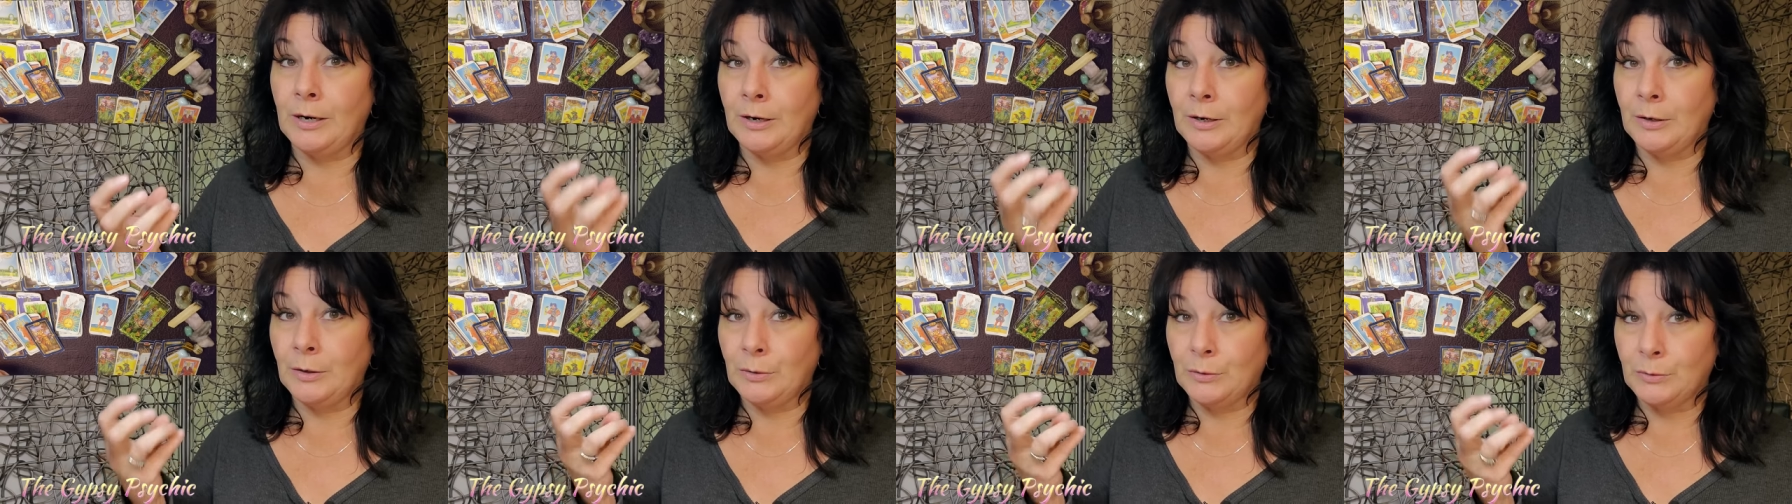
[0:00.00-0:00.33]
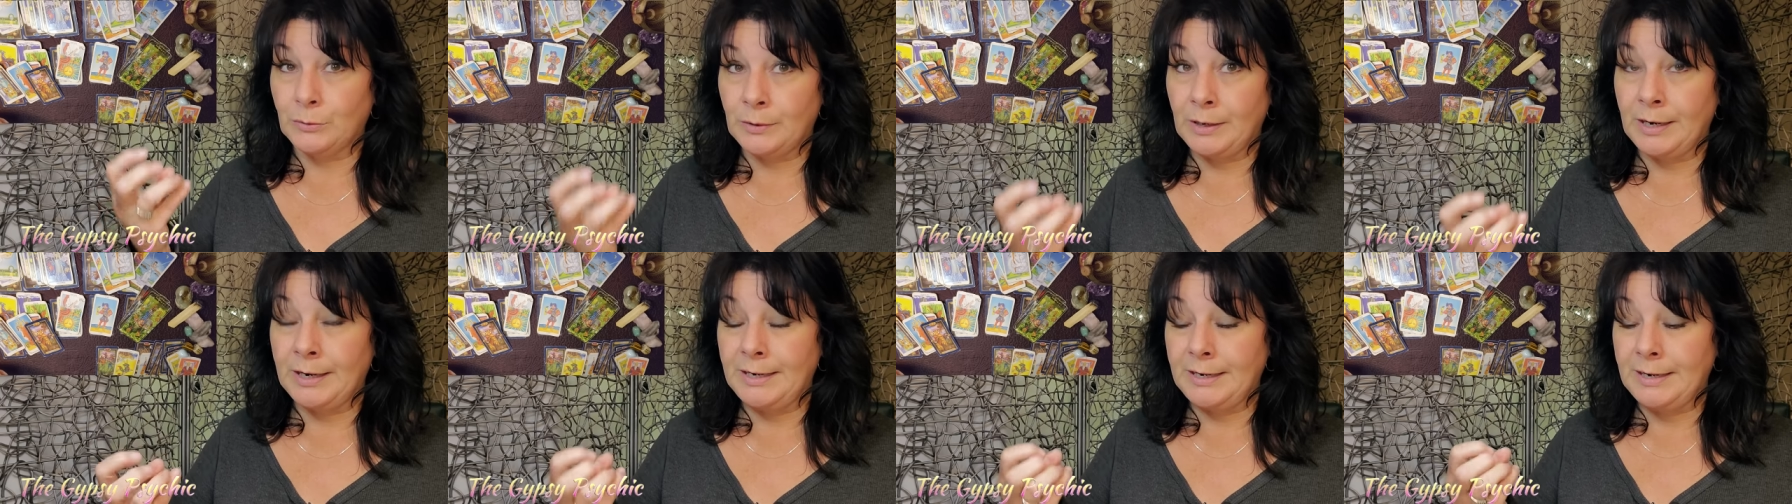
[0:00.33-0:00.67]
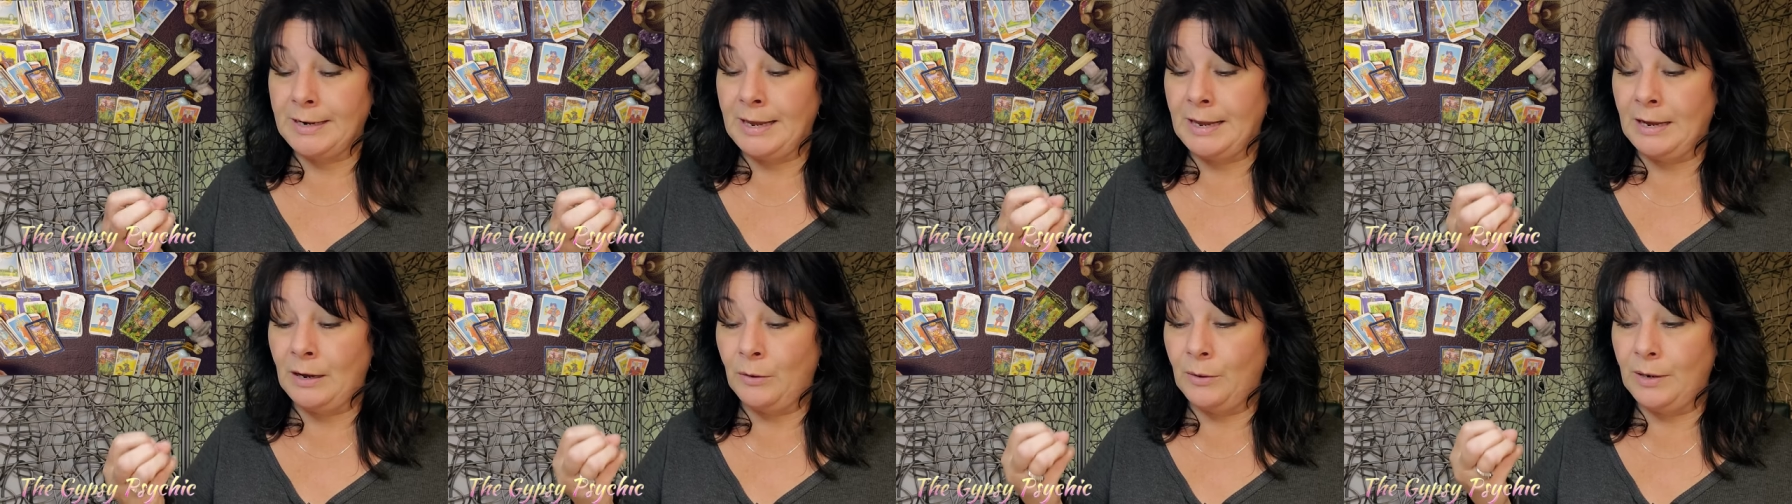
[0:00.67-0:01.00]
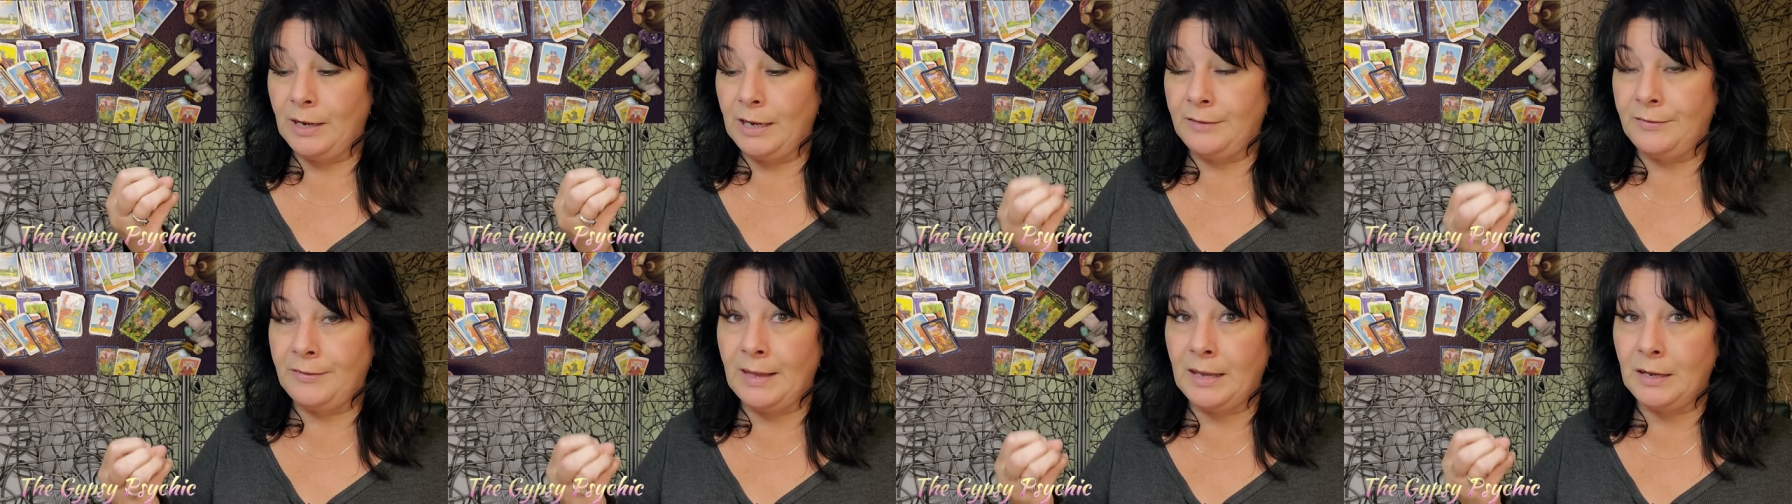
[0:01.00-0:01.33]
are right now
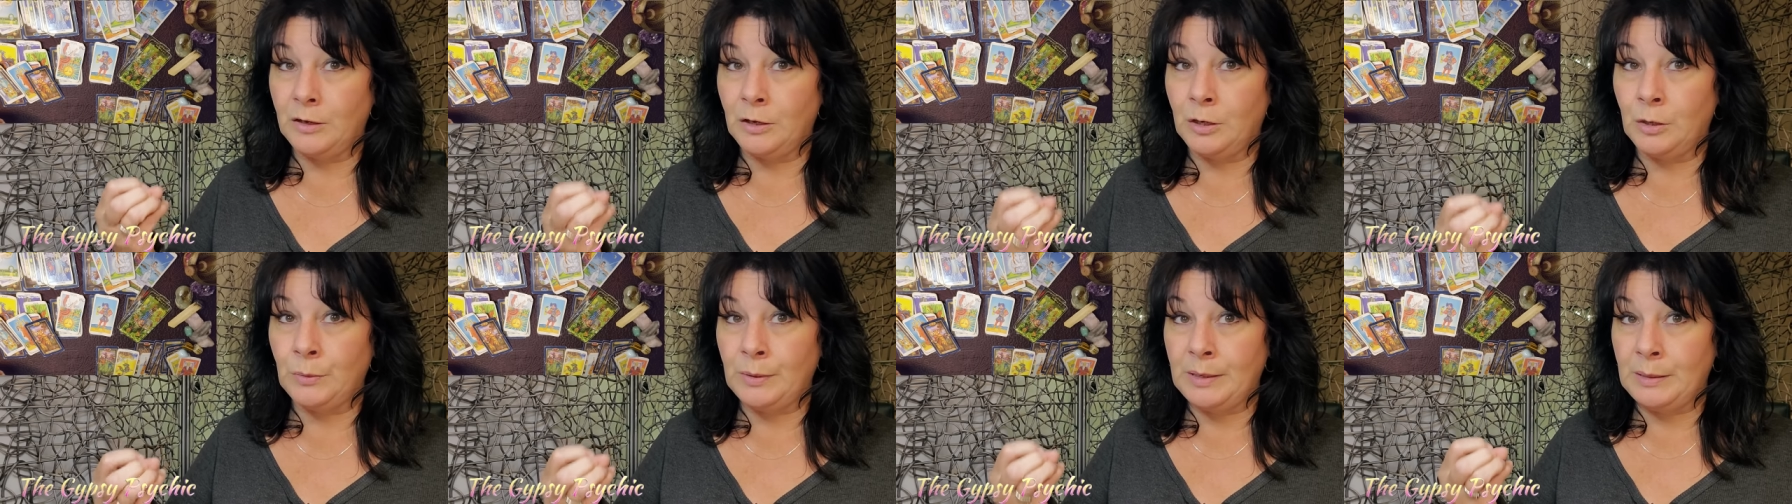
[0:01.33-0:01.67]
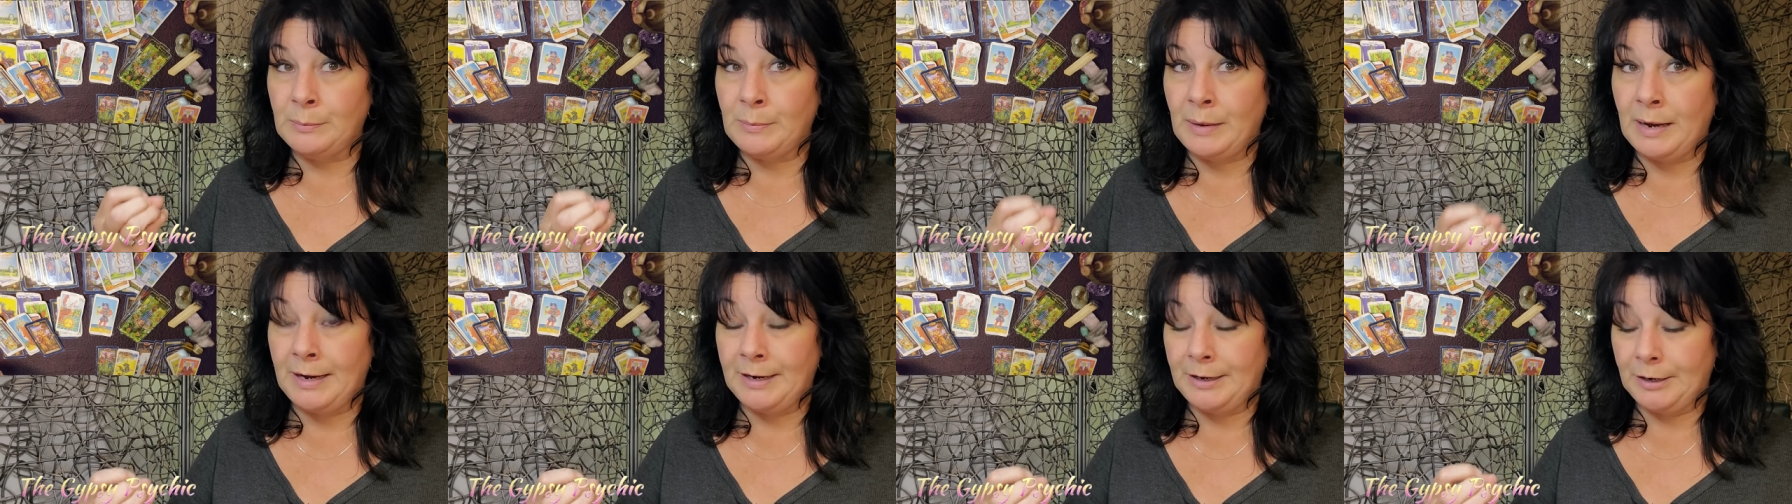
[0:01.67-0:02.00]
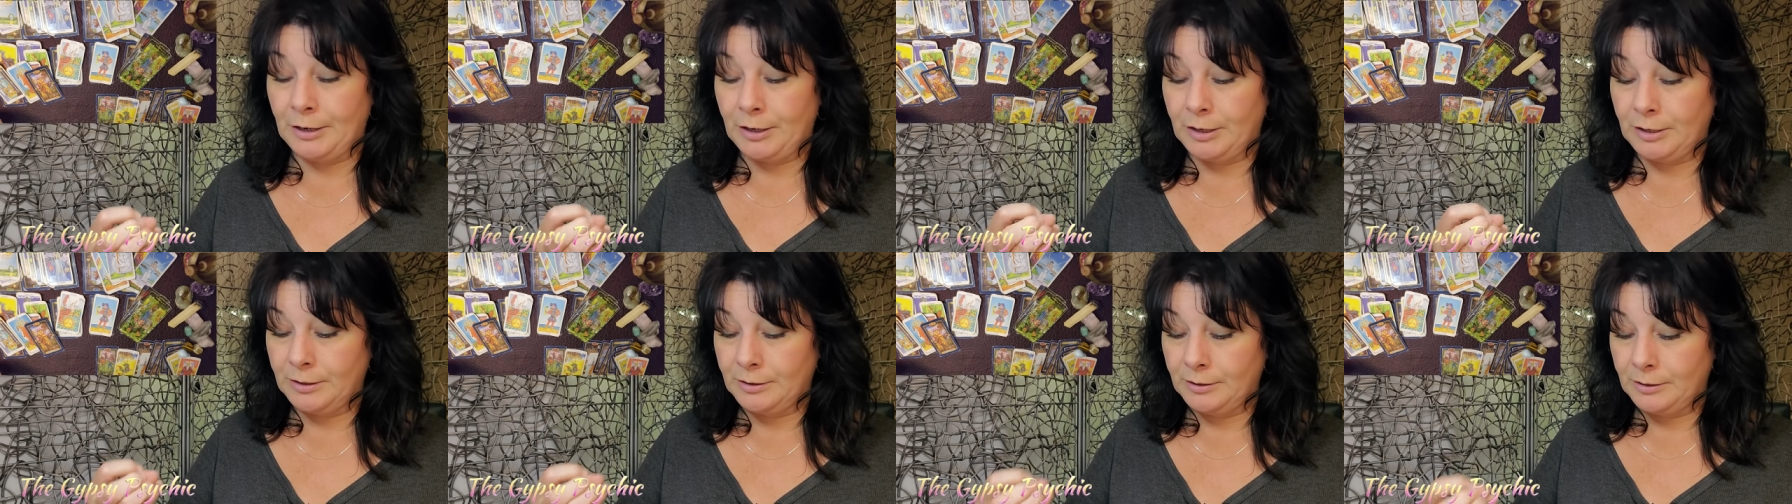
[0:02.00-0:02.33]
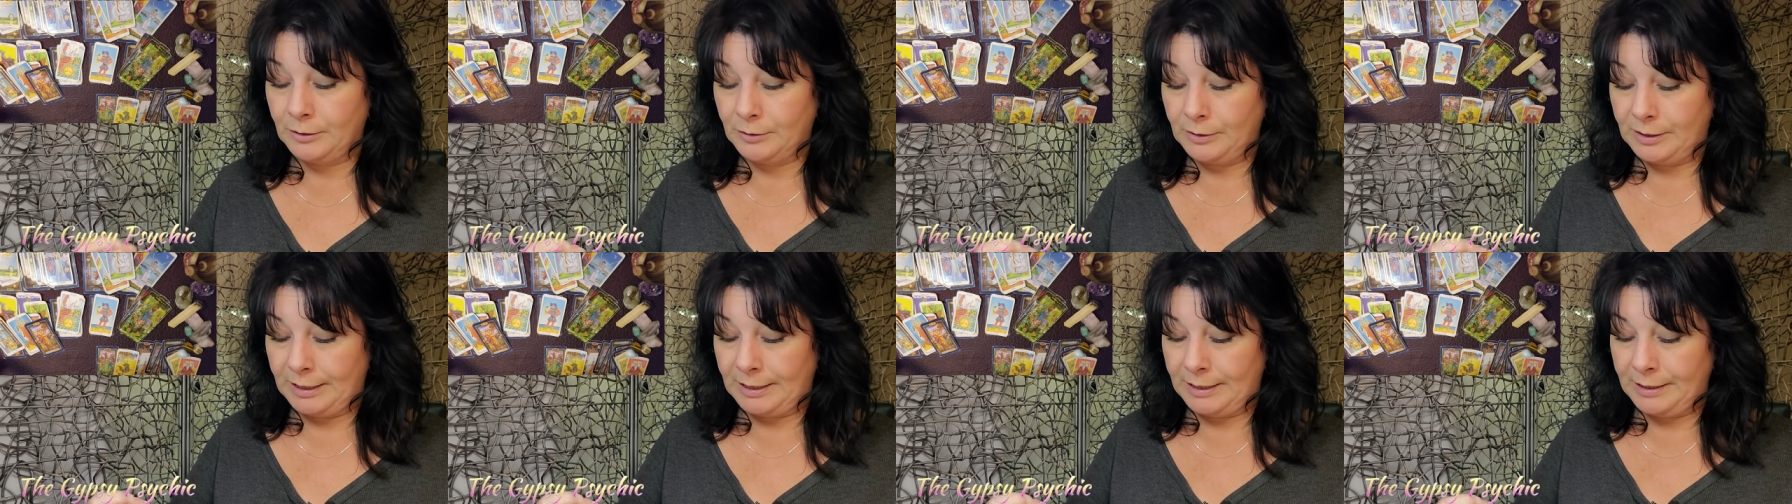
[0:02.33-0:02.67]
in that gooey mire,
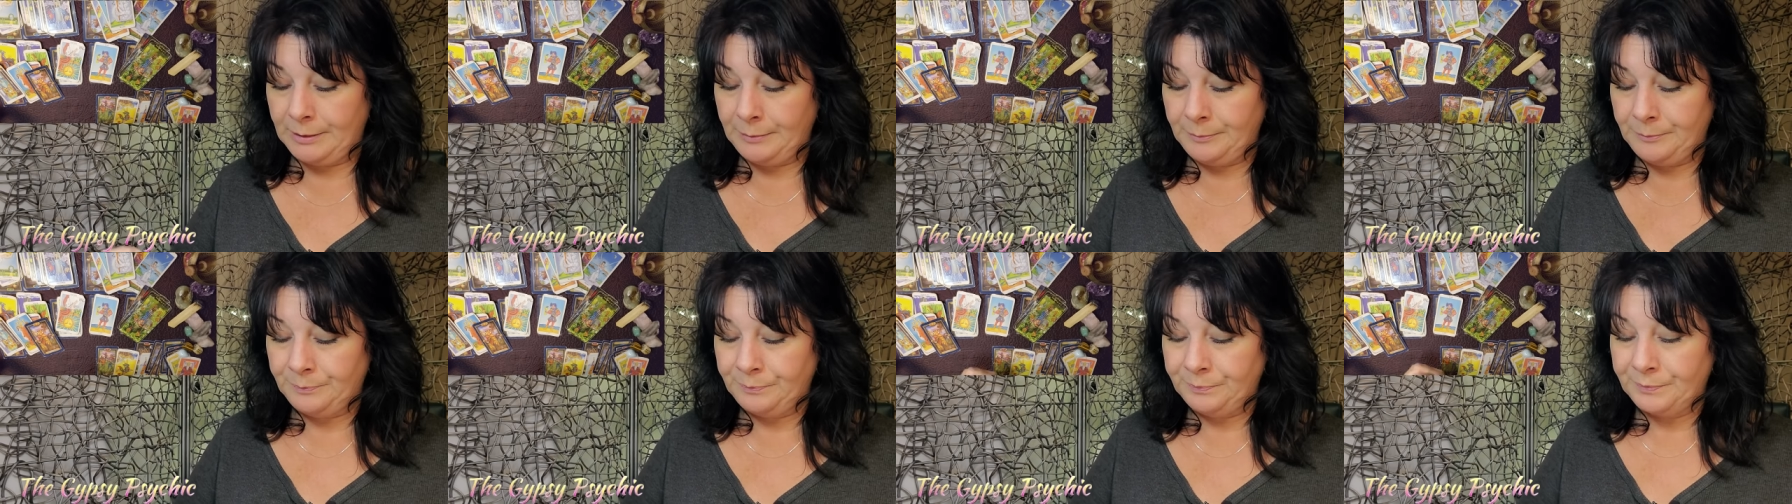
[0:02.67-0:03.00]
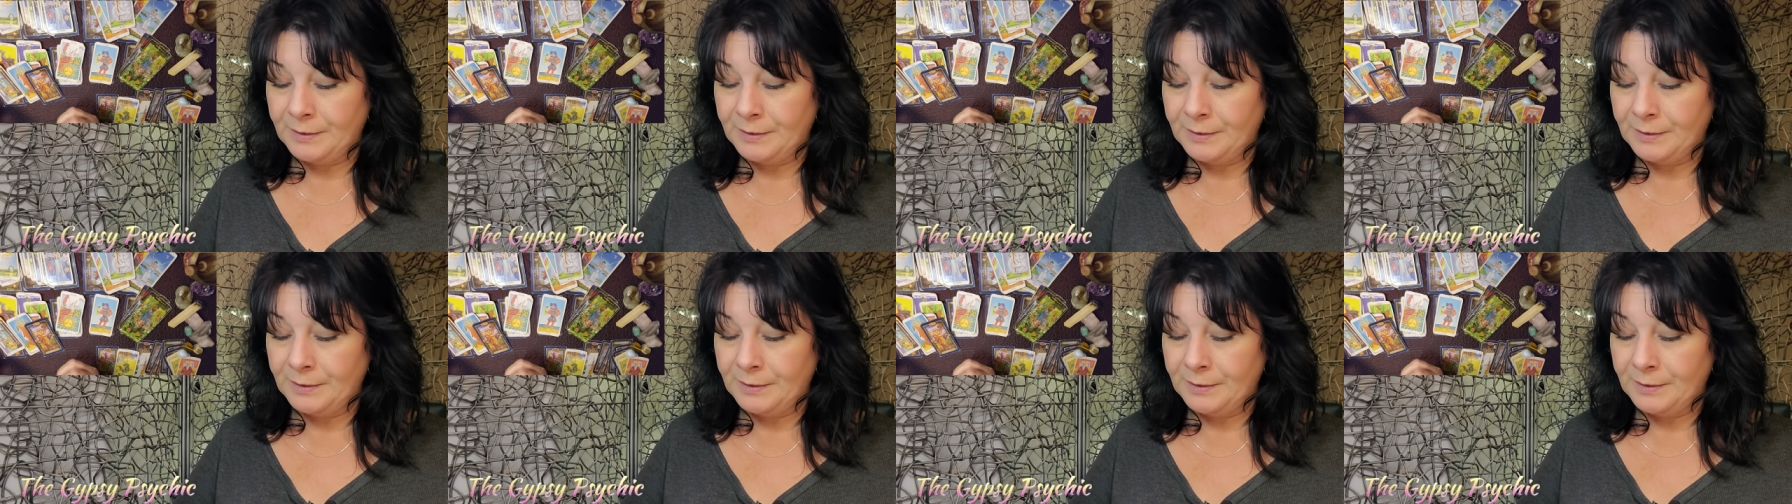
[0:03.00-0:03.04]
okay?